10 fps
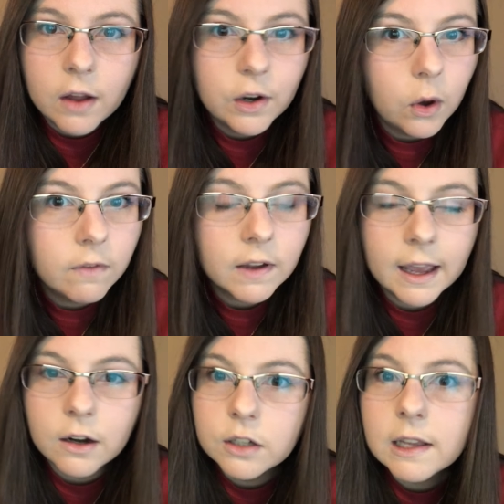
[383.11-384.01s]
I know I've
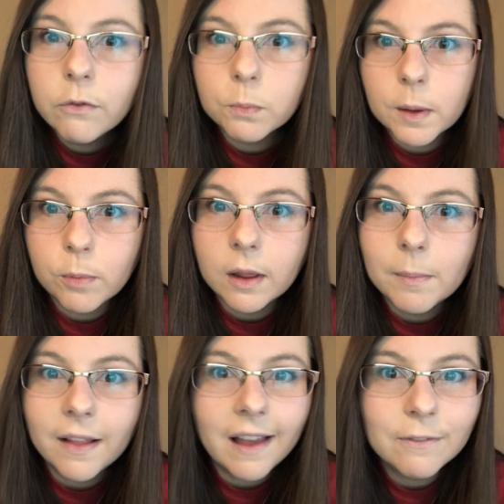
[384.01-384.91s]
encountered several people
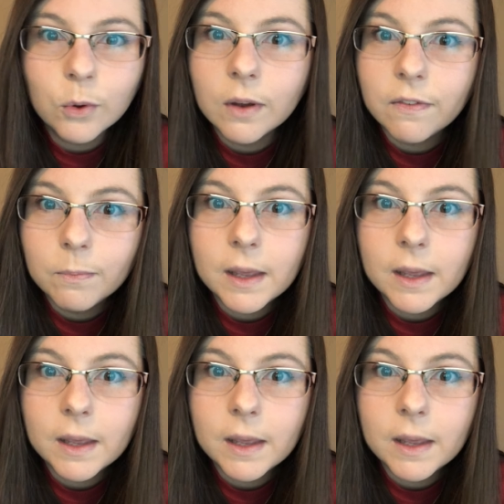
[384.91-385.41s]
in my life who have